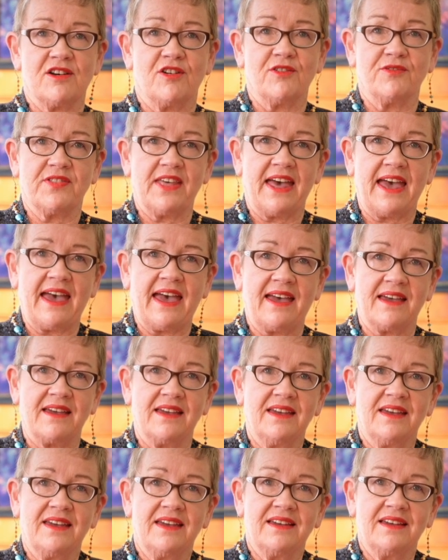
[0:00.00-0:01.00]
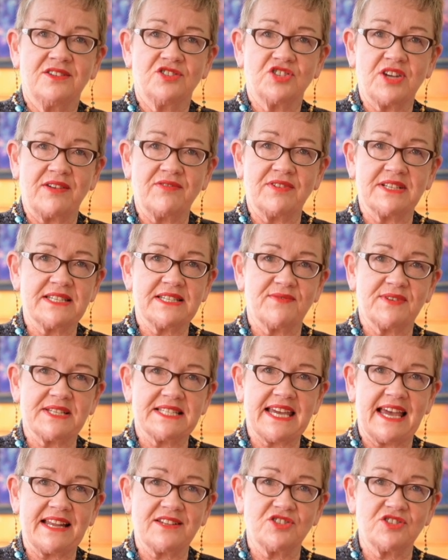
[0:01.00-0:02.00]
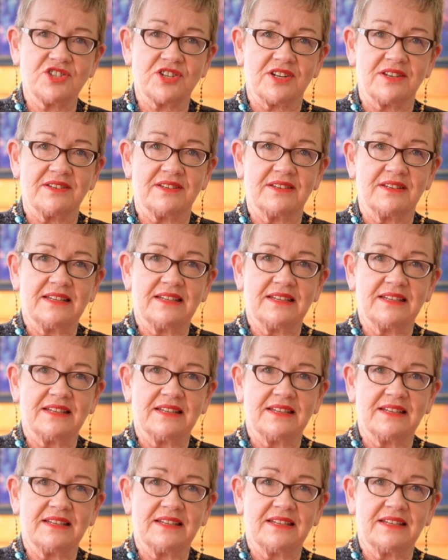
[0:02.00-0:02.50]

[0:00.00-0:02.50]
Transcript: of their generative attention.